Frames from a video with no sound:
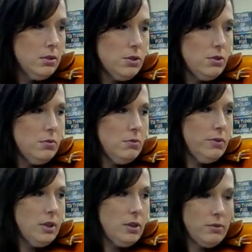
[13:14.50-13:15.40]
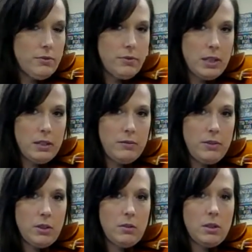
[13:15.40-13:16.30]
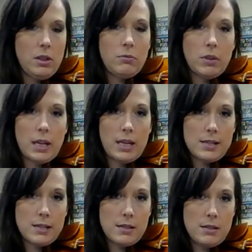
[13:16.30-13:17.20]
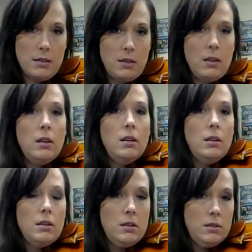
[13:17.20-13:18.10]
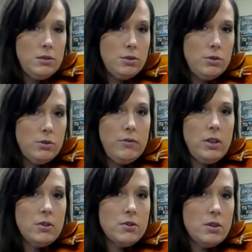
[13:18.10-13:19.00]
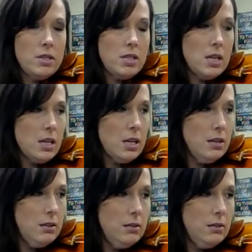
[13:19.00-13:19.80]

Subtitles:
2 fingers for violin and viola, rest. 2 fingers on D,